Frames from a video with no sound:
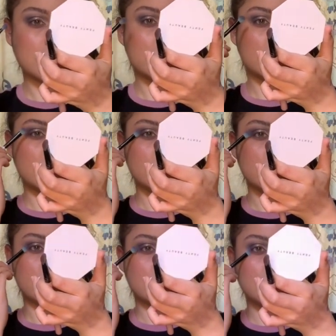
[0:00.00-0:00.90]

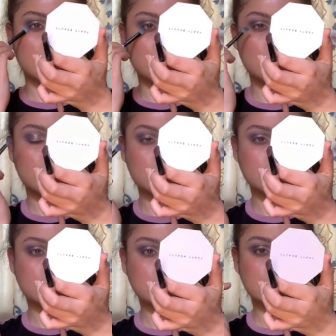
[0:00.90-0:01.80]
Beautiful.
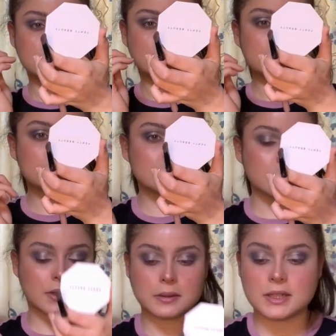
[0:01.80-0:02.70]

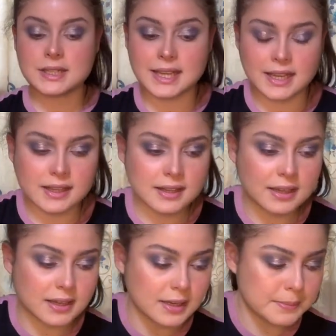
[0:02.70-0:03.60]
I'm going to take
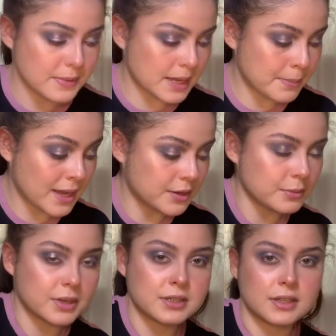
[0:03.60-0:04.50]
that powder
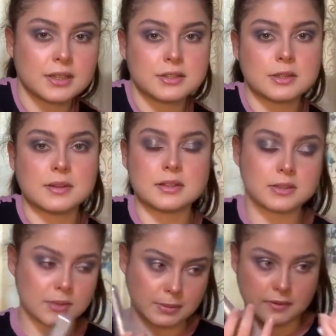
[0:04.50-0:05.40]
brush that I use as well and
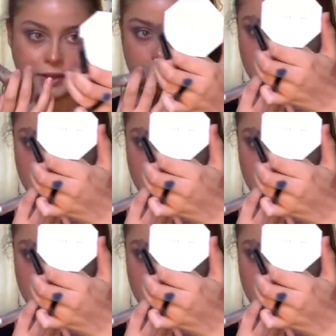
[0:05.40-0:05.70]
just sweep off any